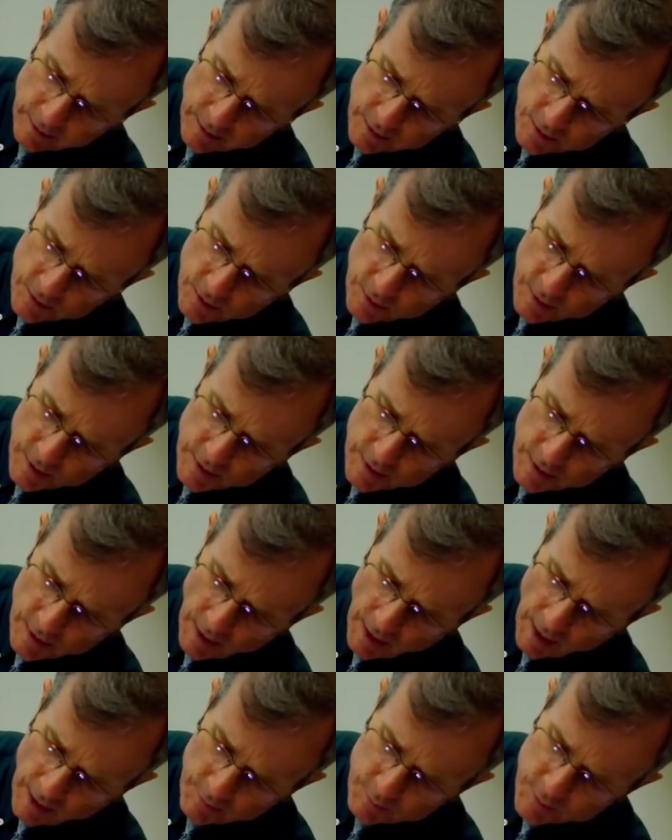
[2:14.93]
So this
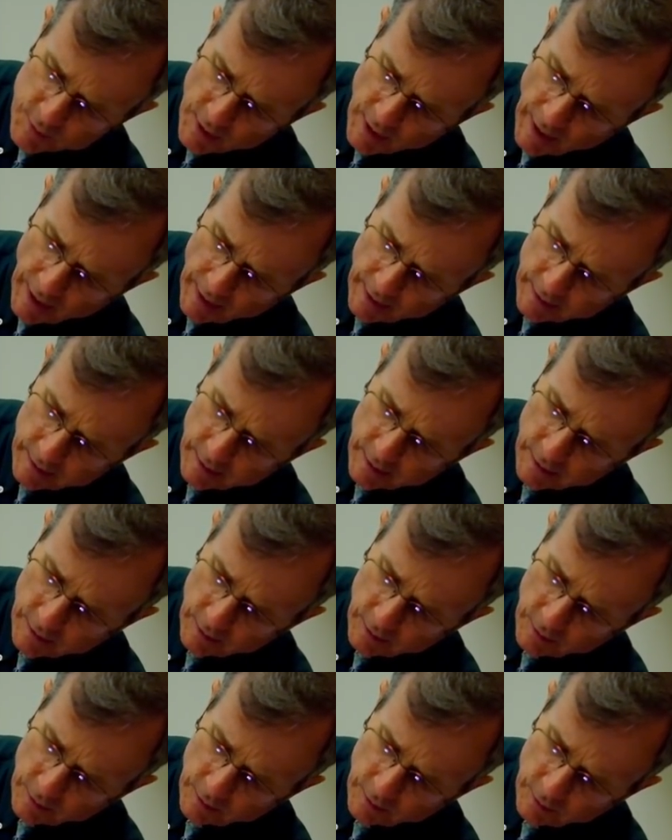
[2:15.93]
object
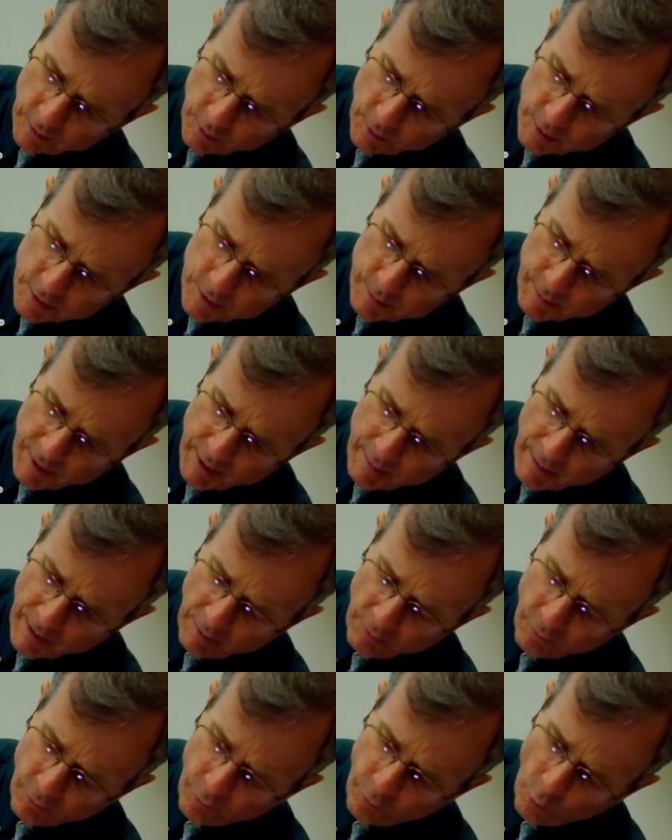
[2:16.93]
looks to be
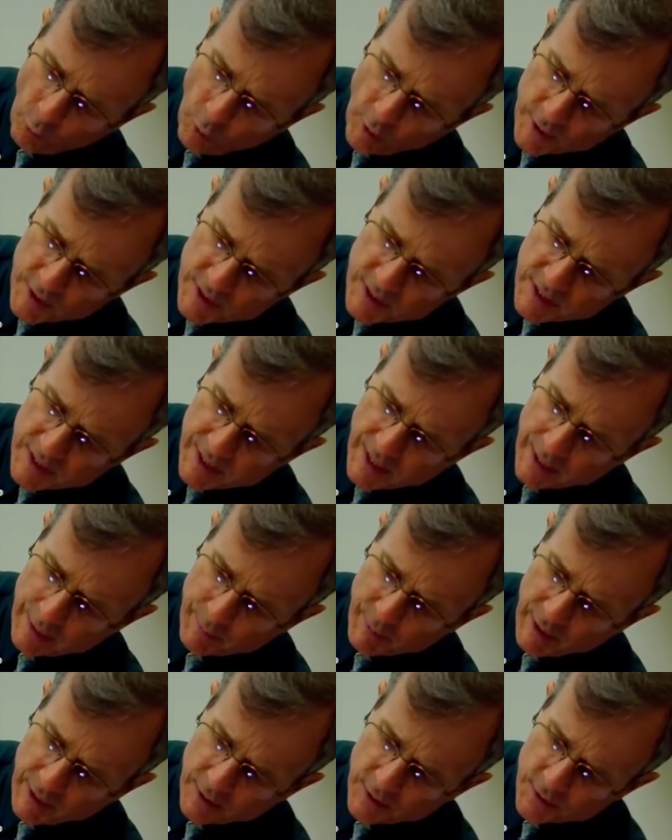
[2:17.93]
about four
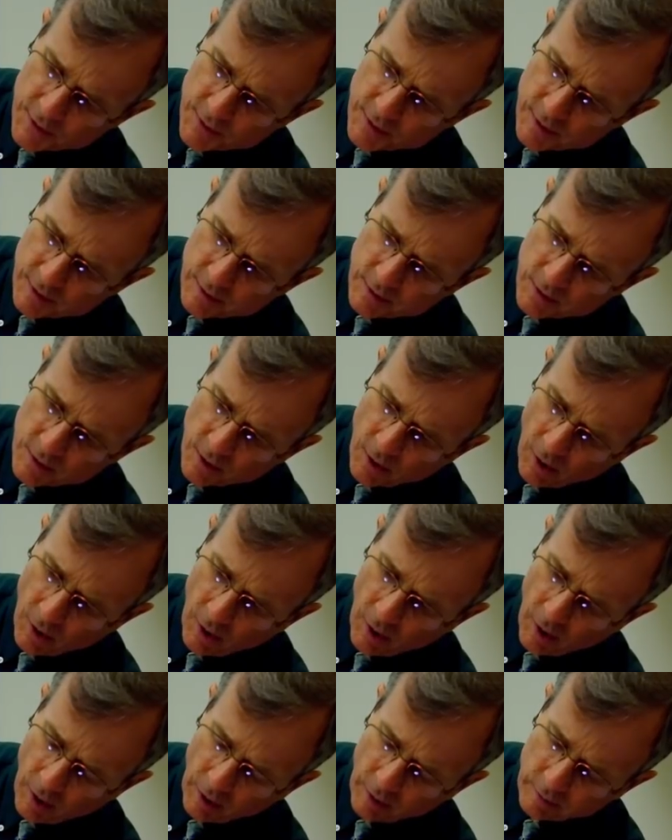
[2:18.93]
centimeters
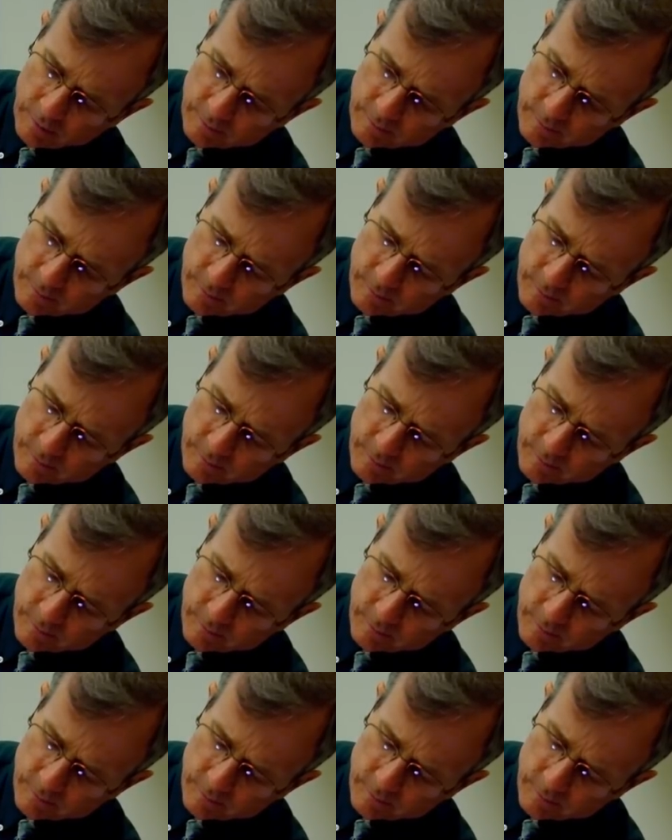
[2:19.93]
tall,